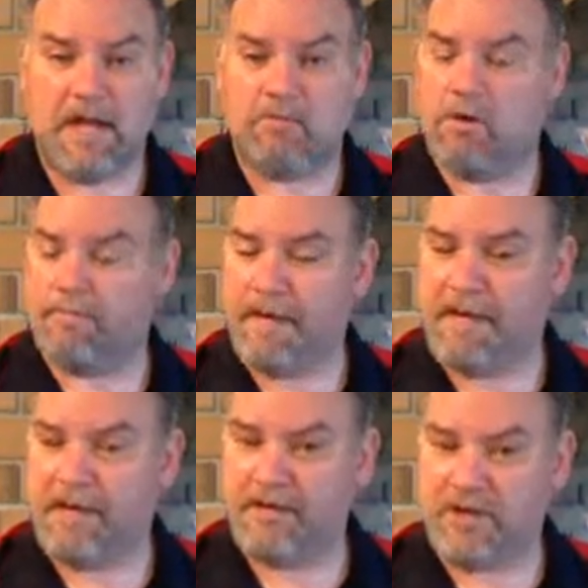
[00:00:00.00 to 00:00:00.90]
and what
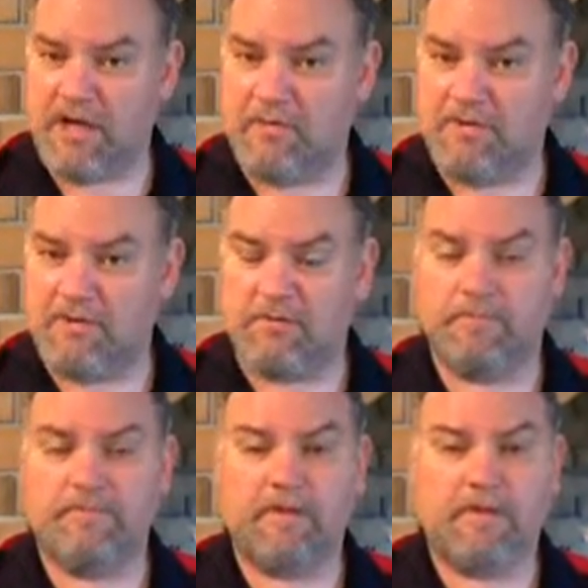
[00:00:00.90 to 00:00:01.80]
better to share with you
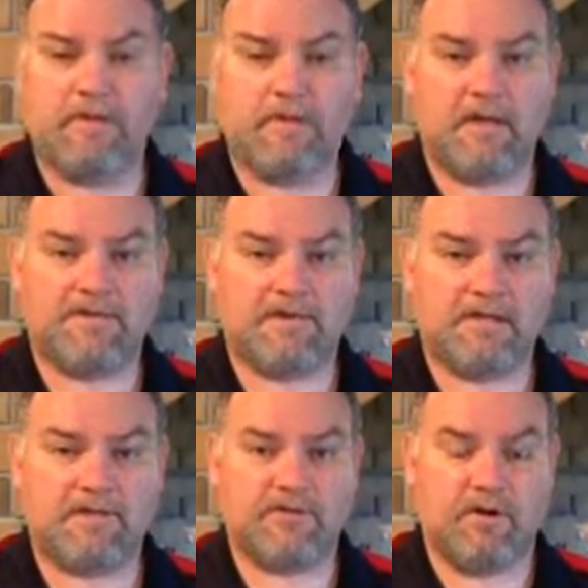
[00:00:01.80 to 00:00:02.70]
at
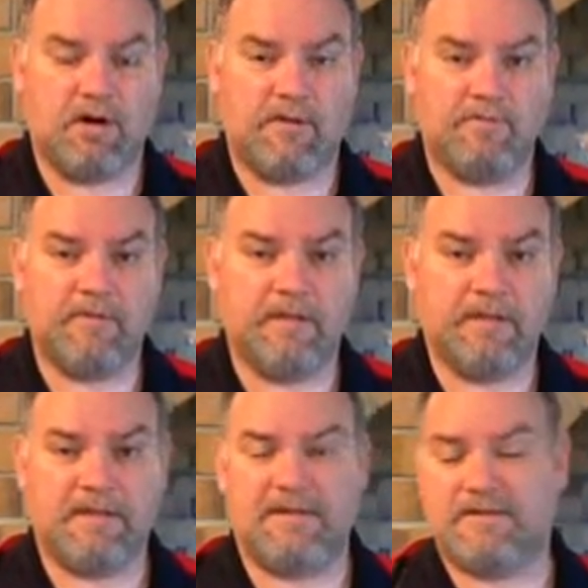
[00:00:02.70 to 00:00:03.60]
such a time
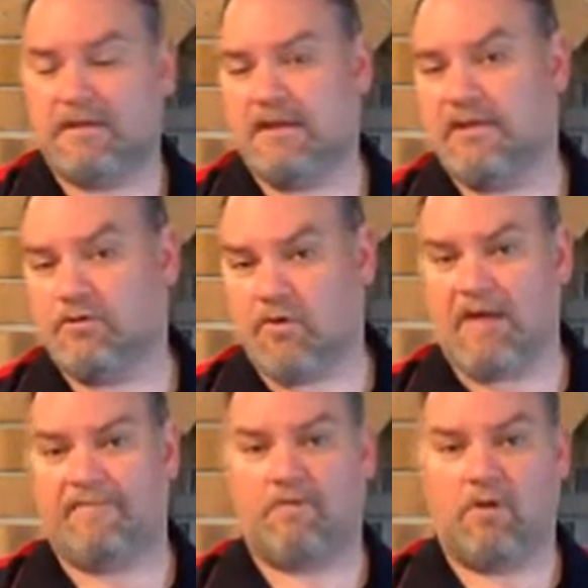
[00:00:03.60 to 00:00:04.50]
is the
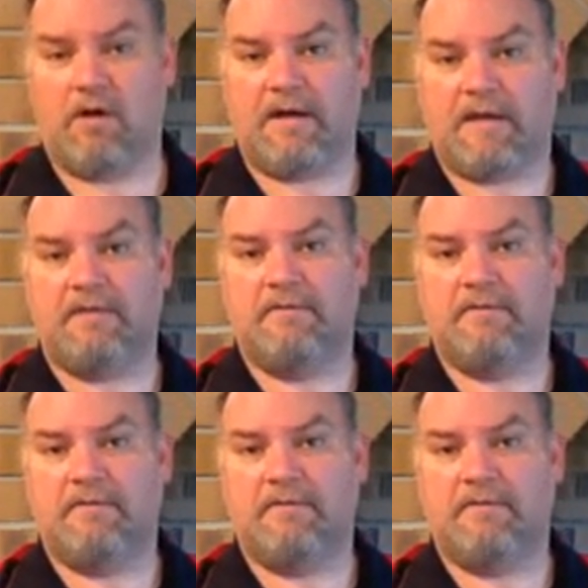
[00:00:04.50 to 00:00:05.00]
great variety